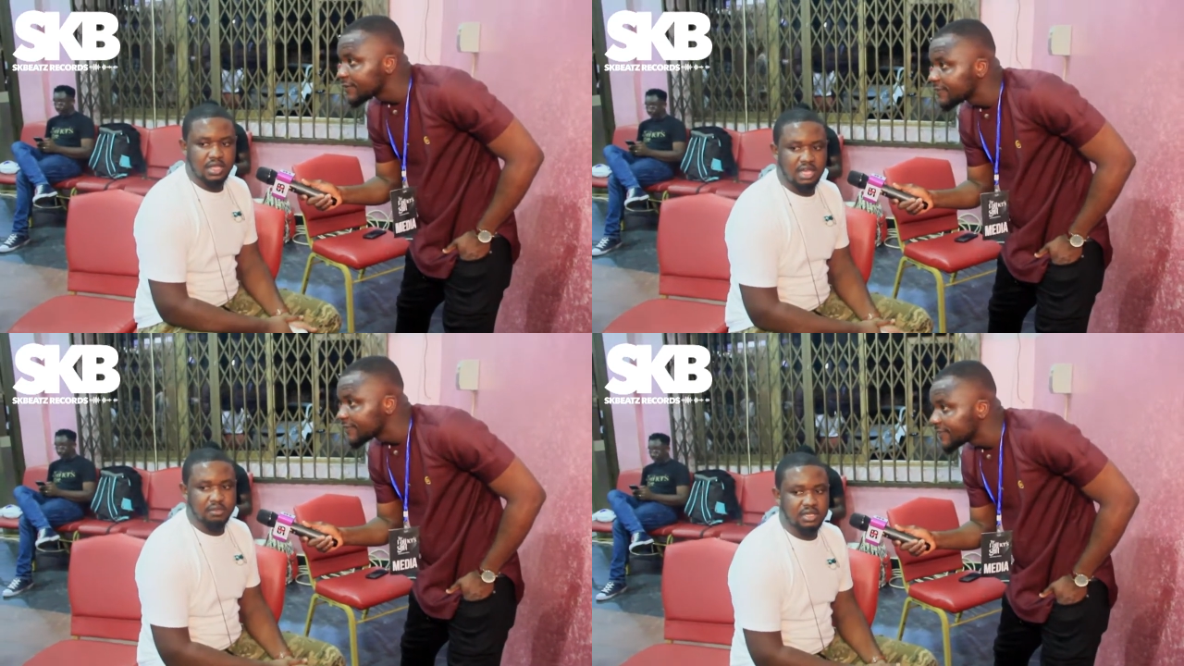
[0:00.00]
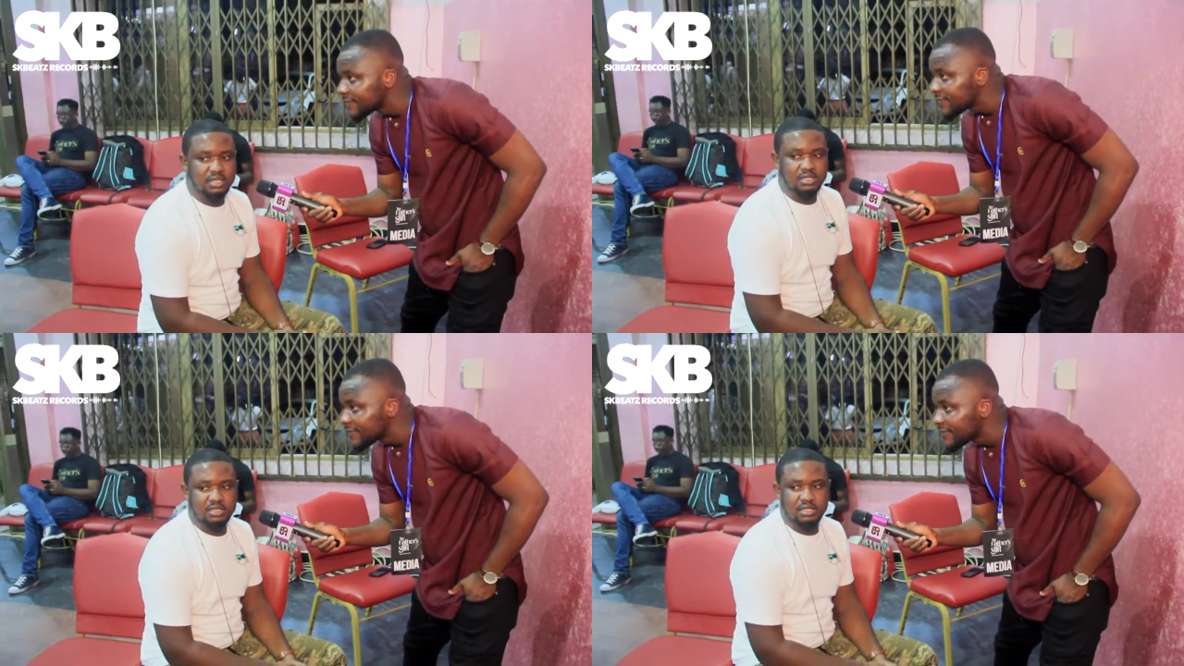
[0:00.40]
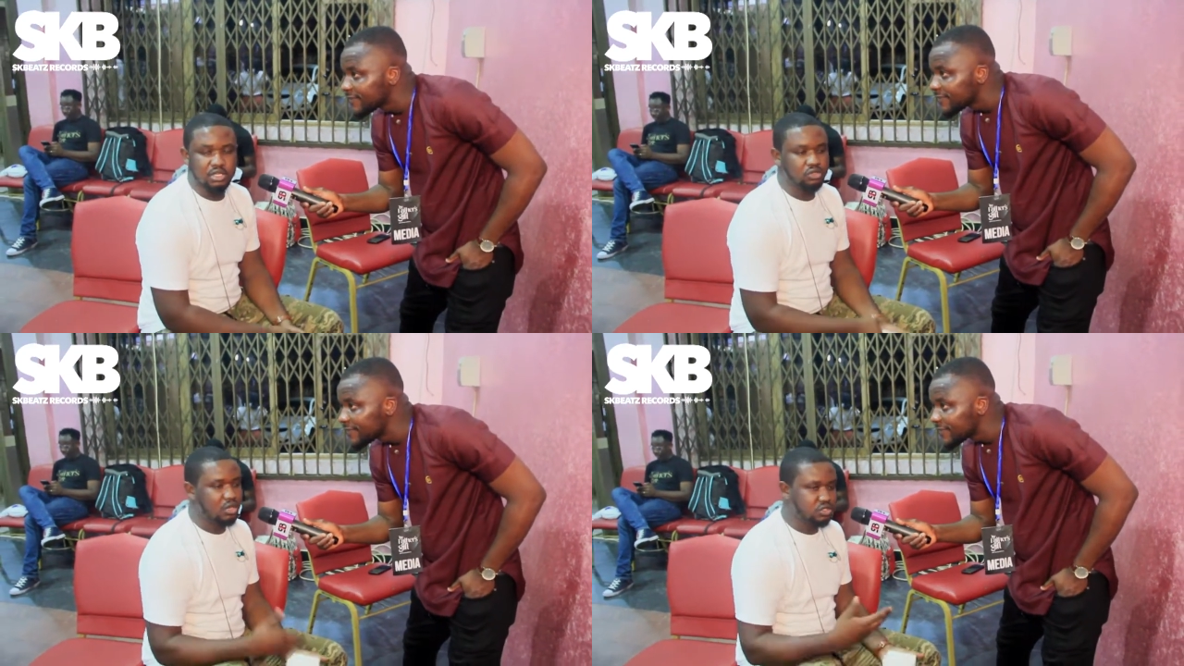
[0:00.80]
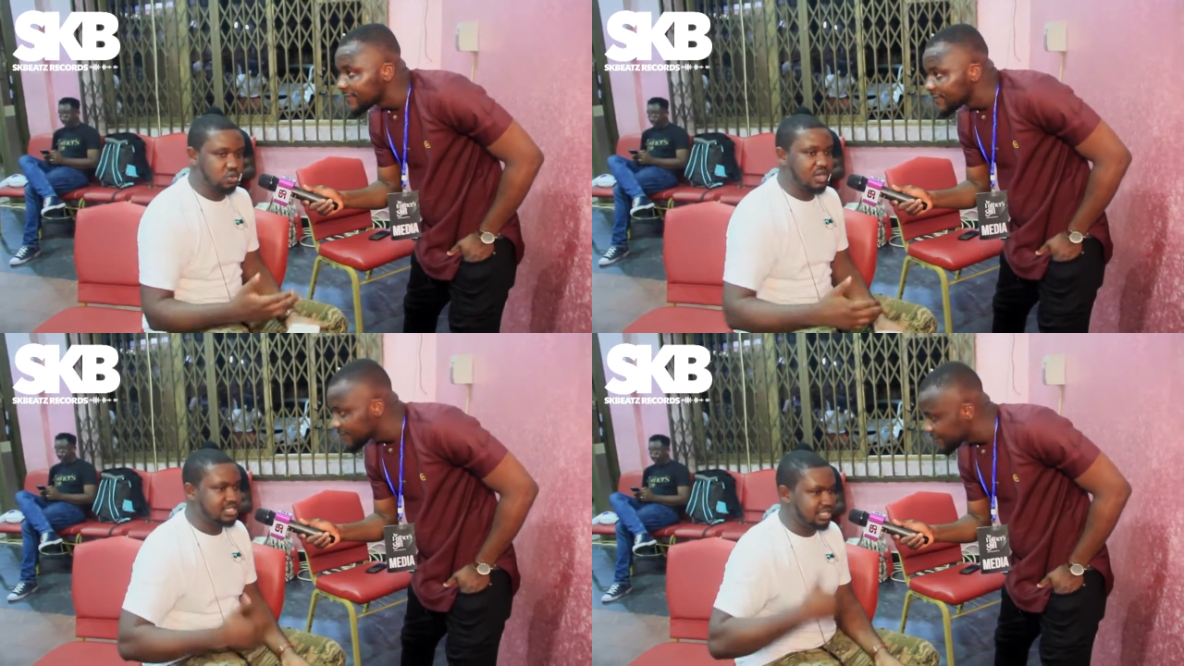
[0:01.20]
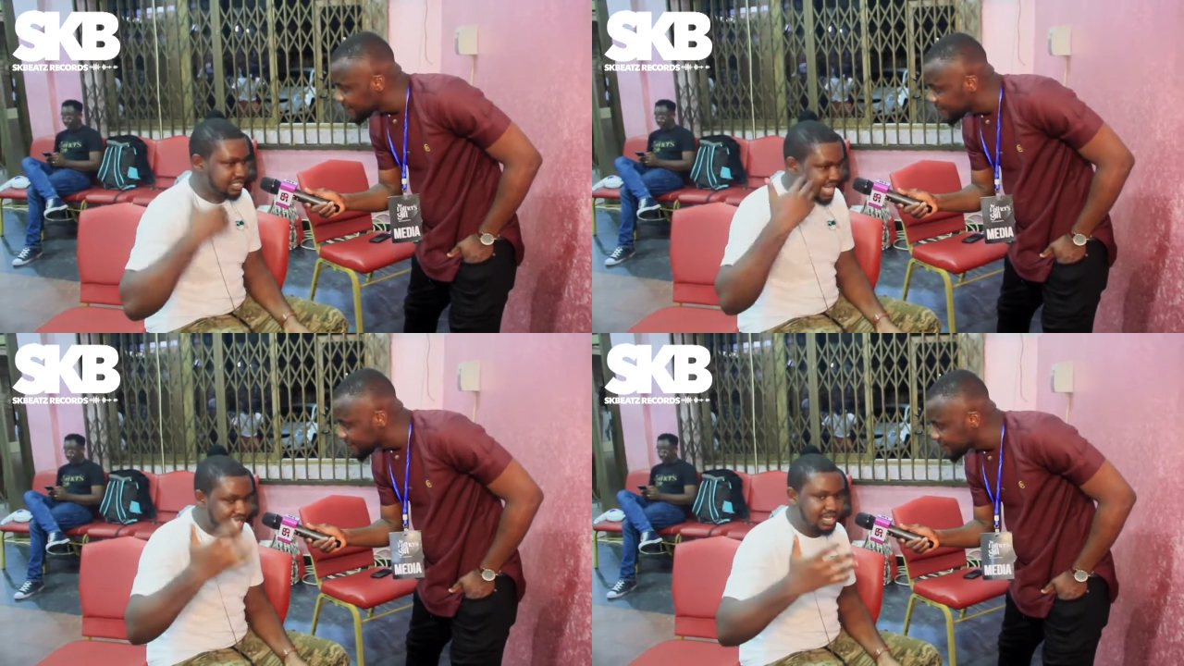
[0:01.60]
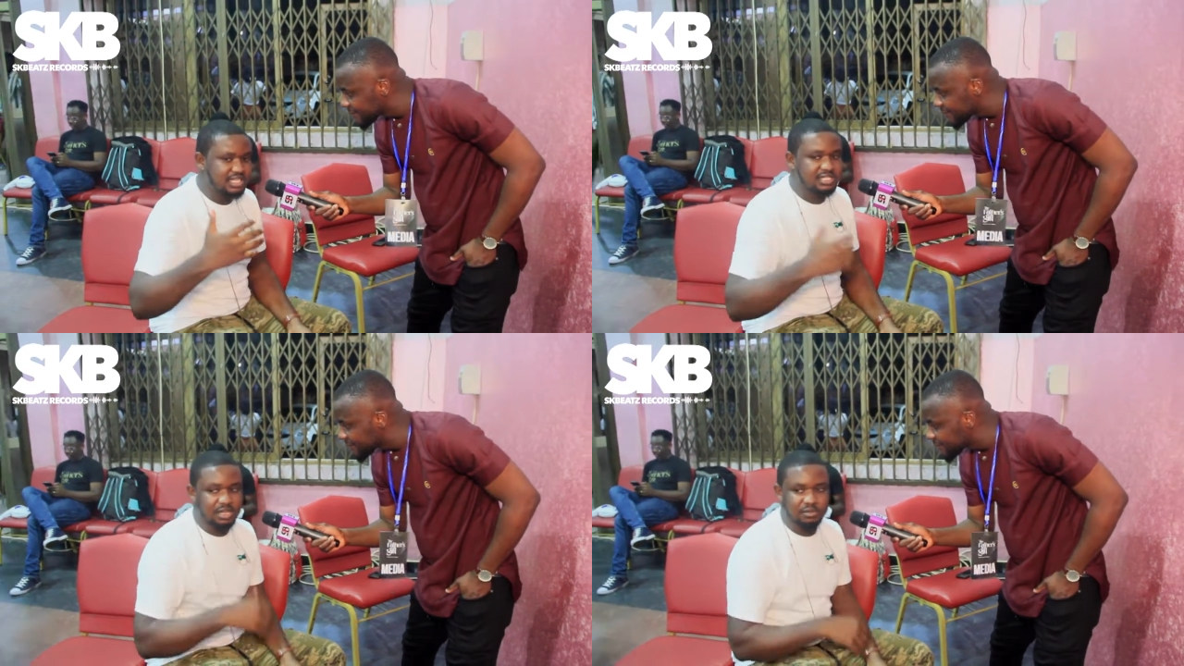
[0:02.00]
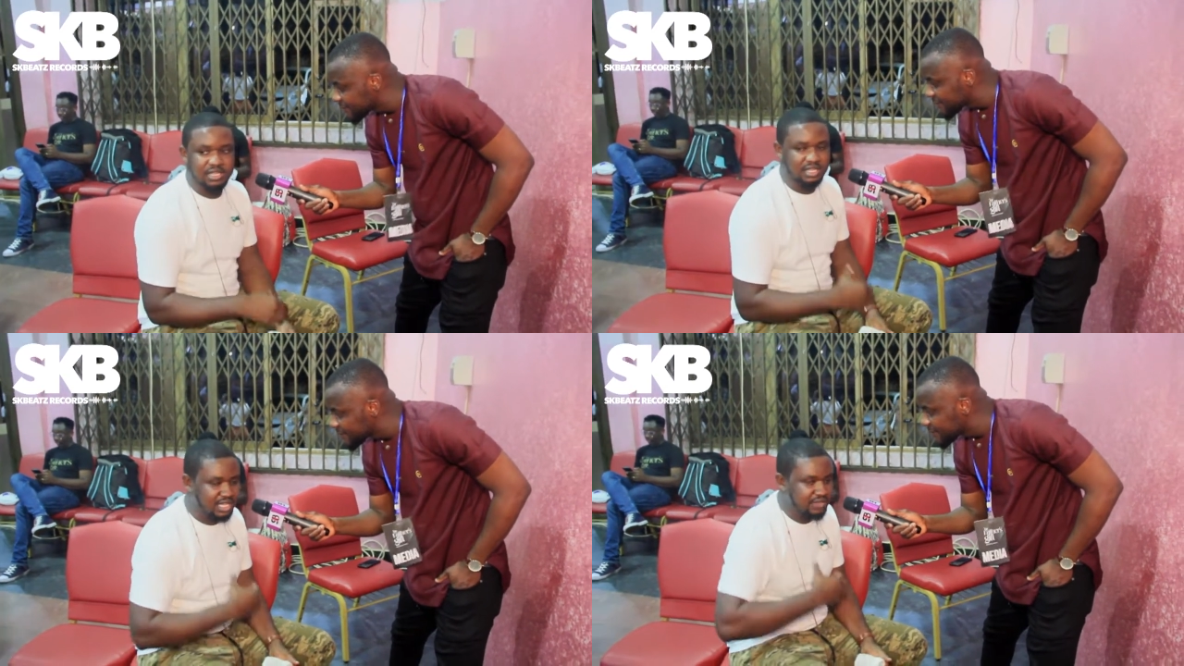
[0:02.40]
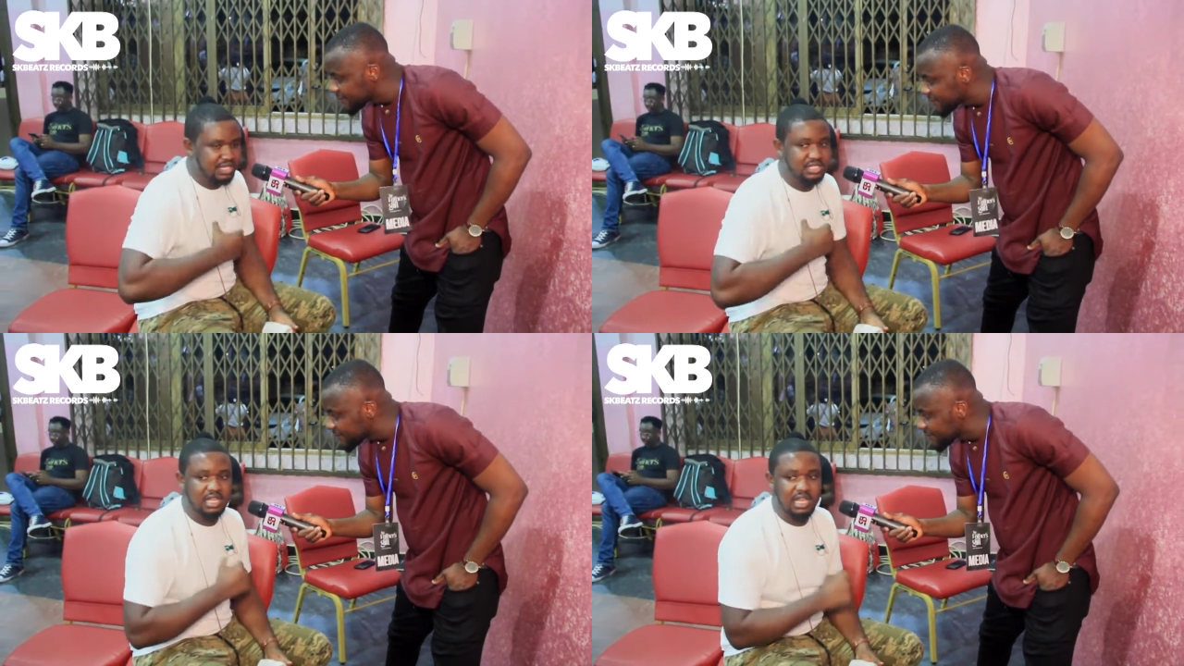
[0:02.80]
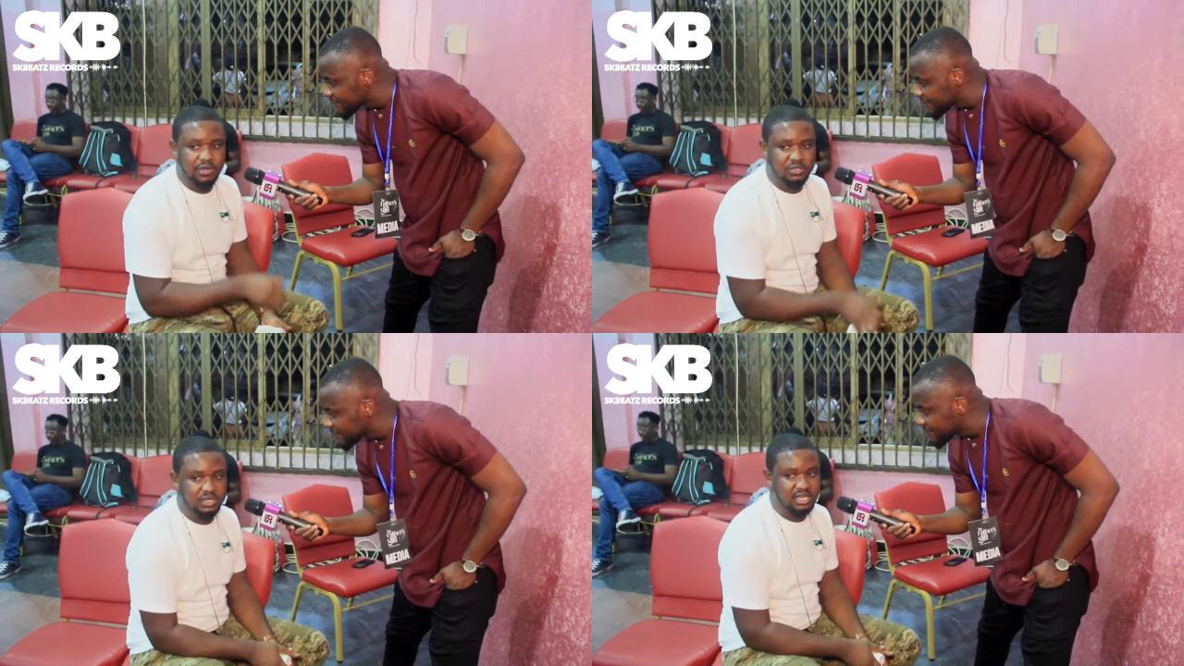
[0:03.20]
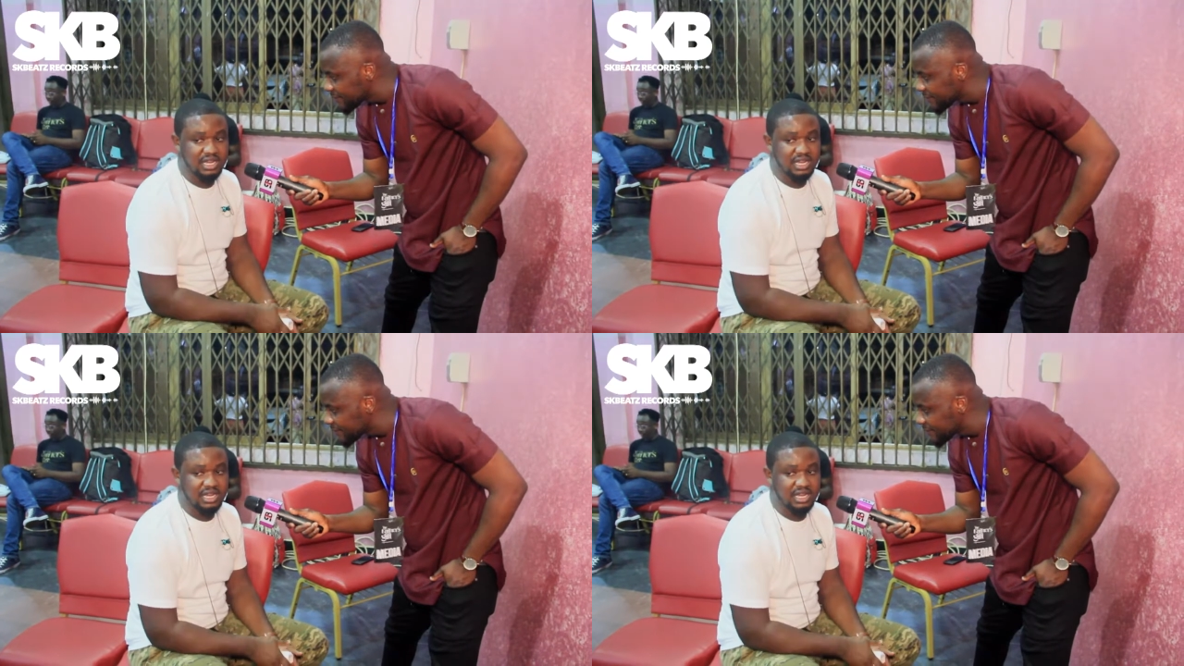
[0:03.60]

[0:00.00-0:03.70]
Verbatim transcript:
Speaker 1: I mean, he talked to us, he psyched us. I mean, he gave us the courage we needed.